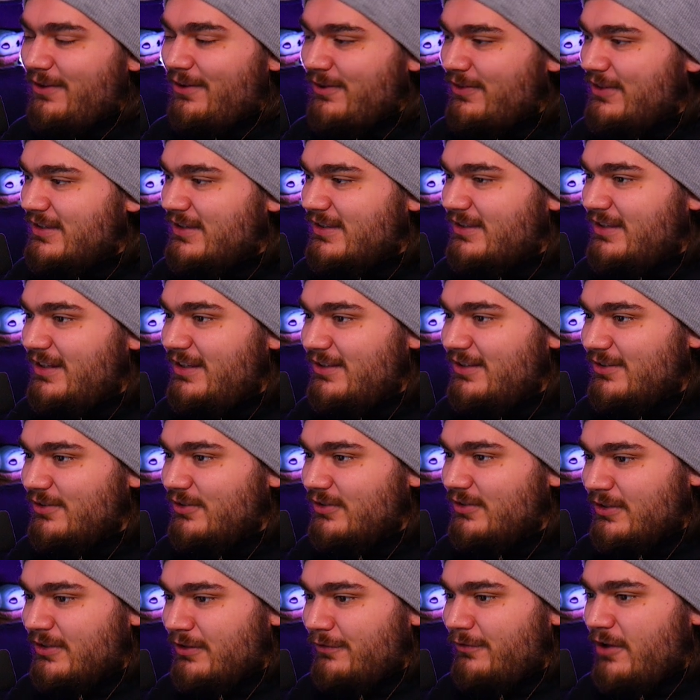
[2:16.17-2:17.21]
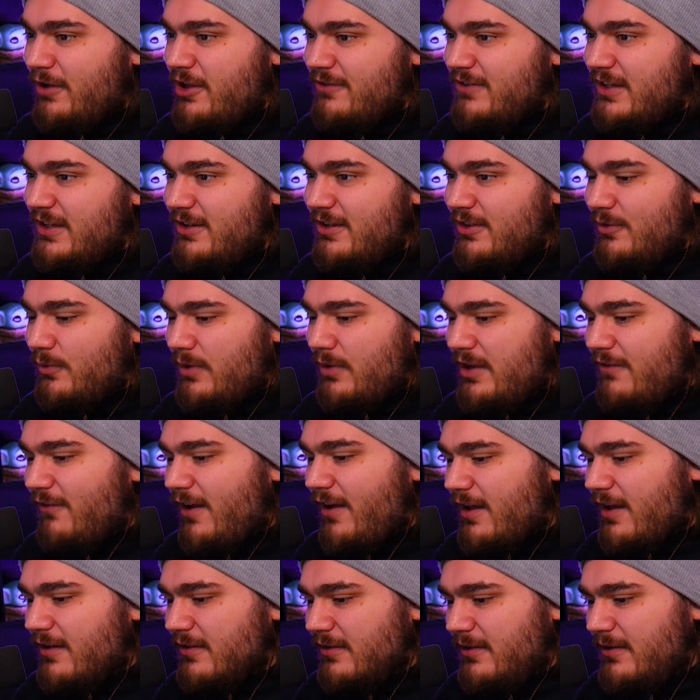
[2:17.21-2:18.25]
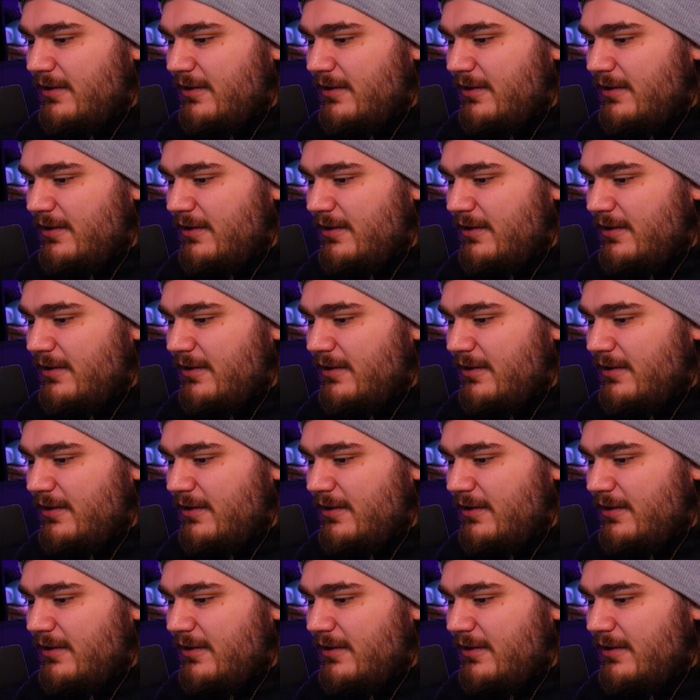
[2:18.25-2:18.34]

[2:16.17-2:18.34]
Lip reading: or the Sneasel is going to evolve into the Weavile.